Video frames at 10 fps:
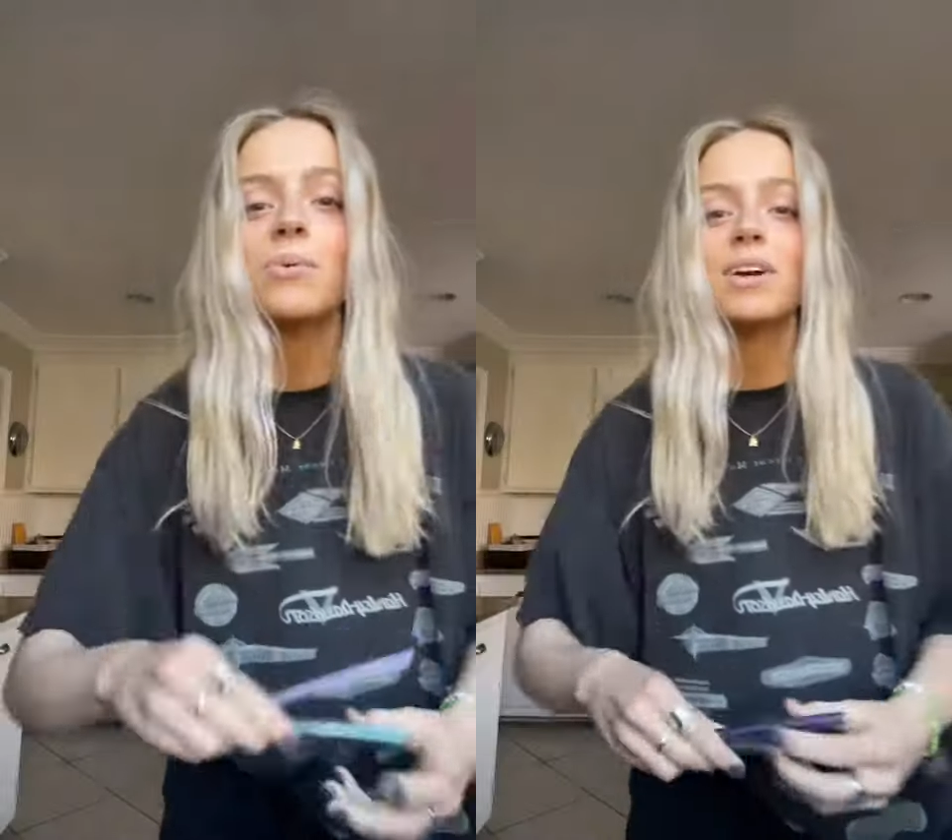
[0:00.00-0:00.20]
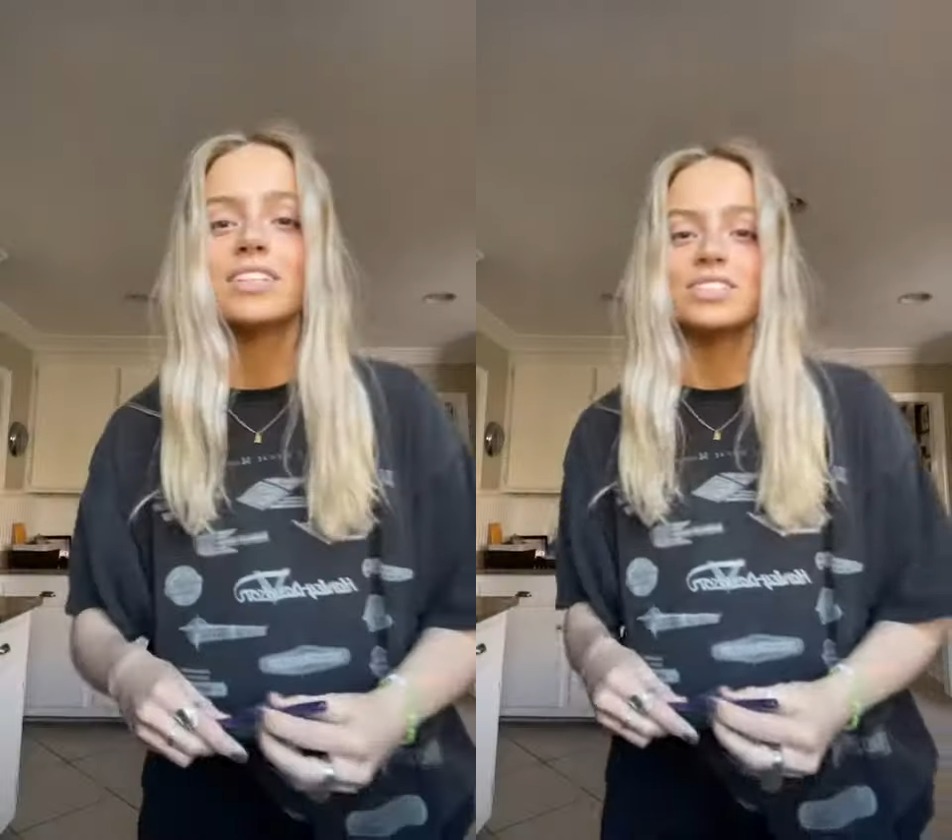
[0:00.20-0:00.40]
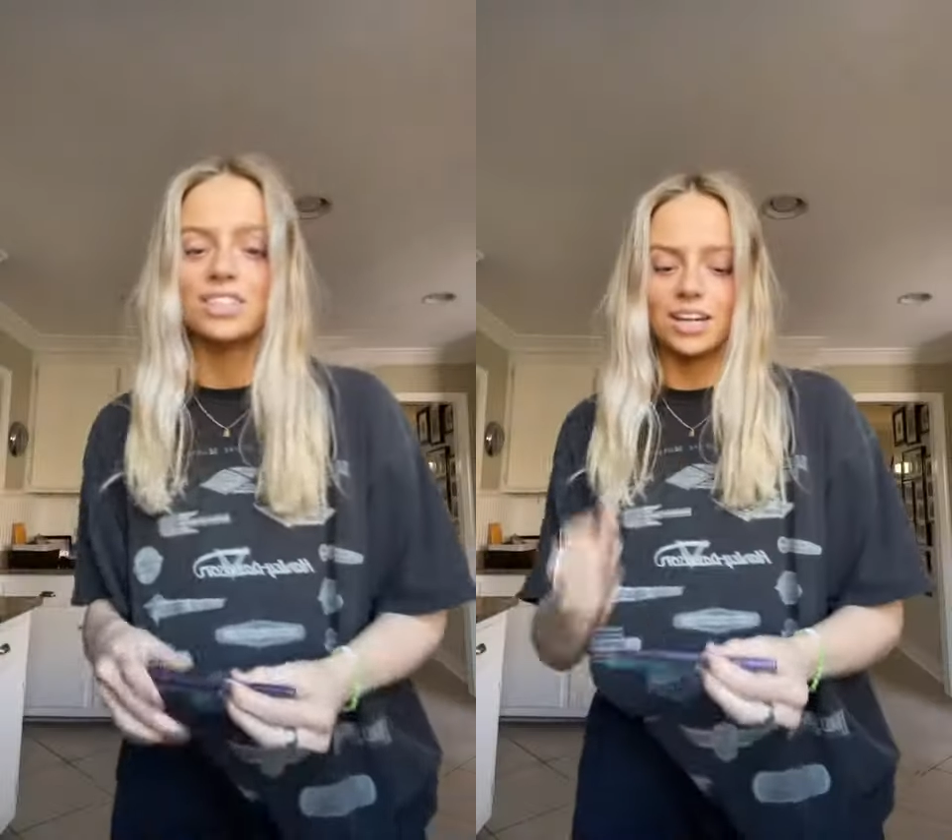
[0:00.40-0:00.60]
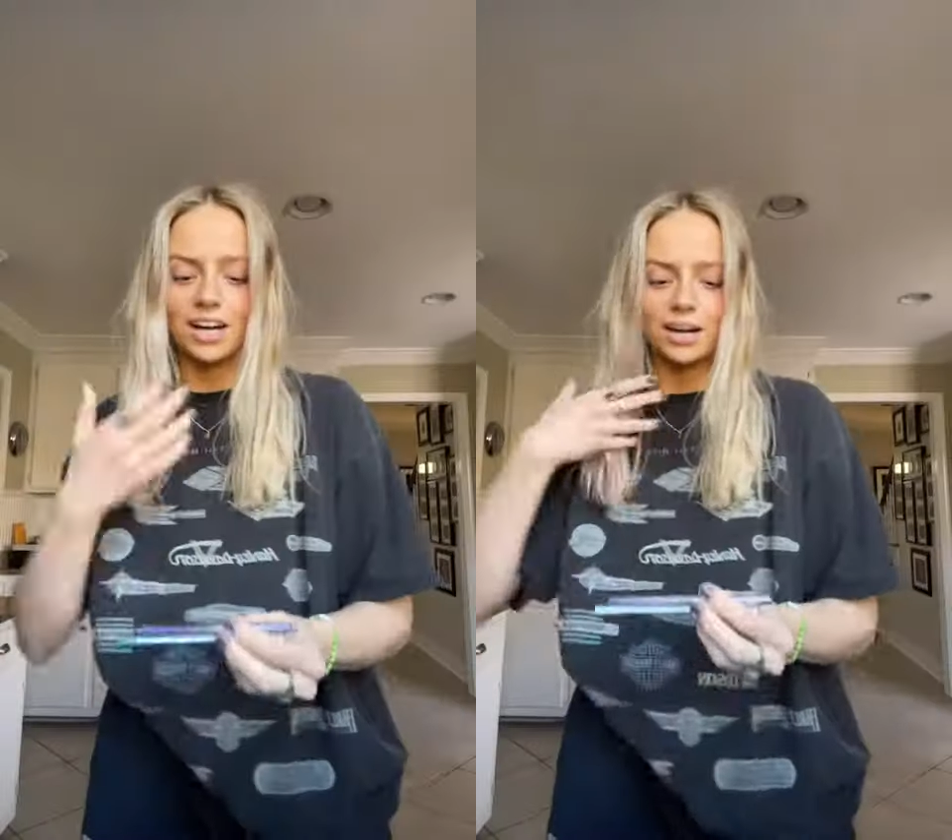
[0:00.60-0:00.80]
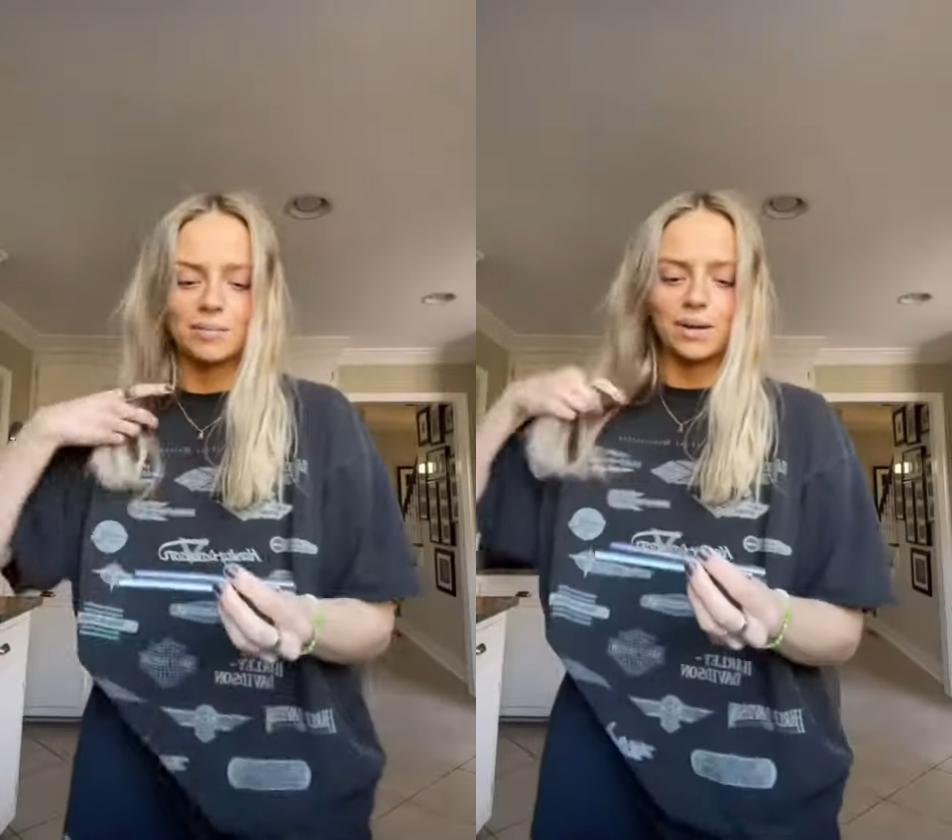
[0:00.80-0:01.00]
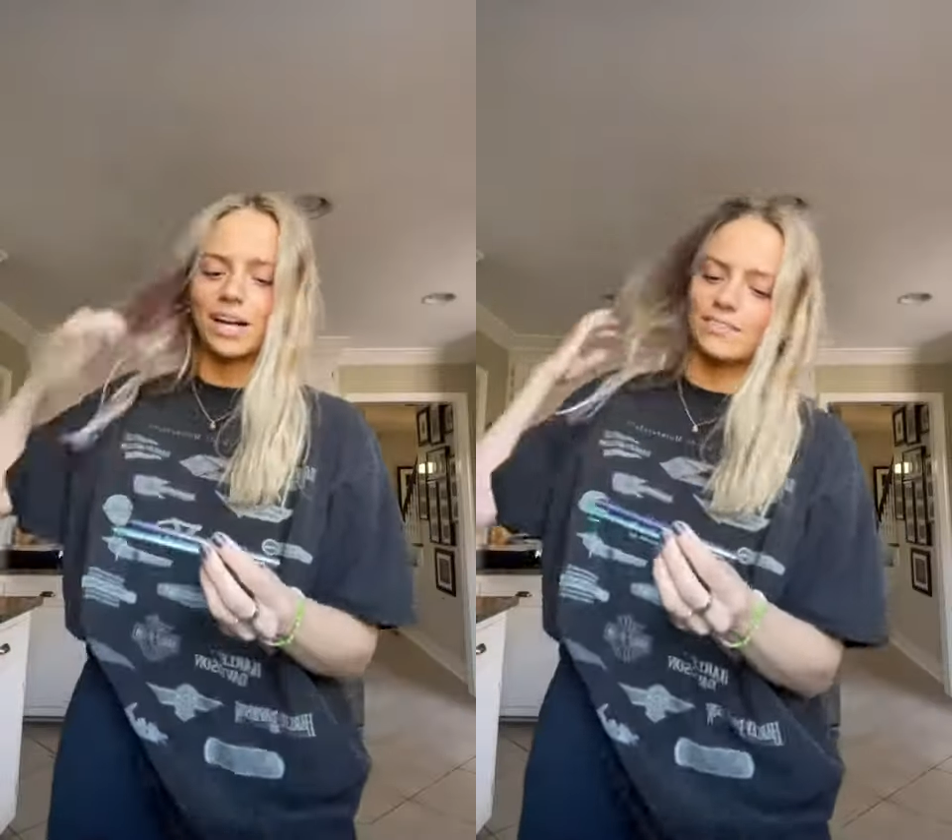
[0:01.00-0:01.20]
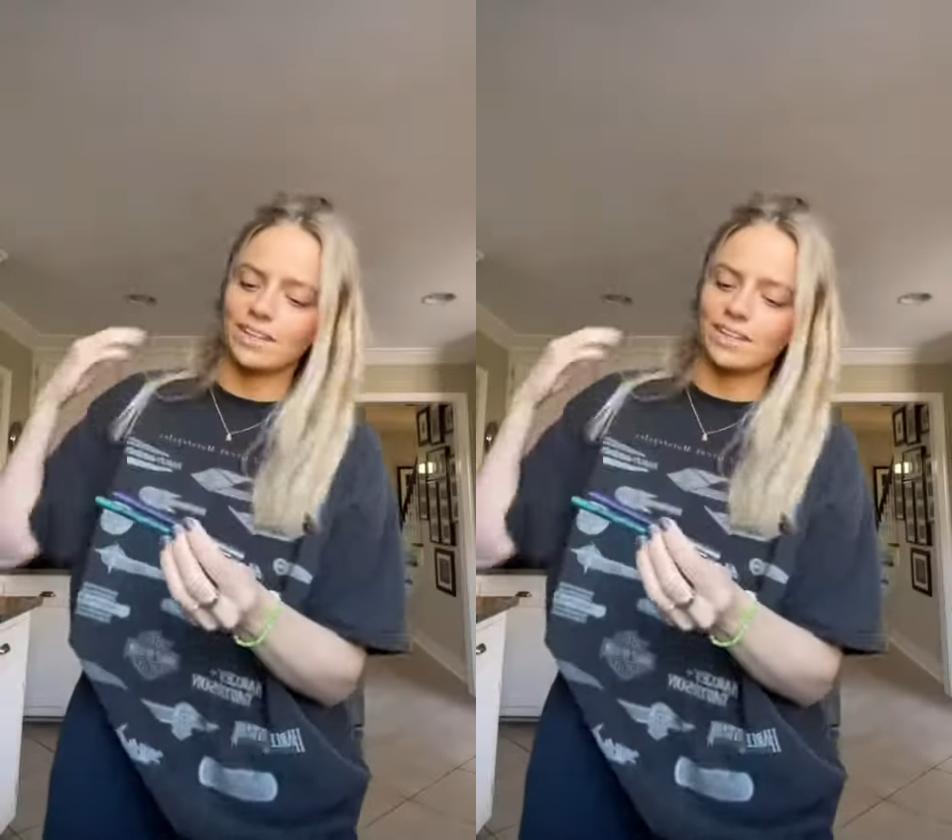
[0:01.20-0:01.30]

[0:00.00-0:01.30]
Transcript: which I've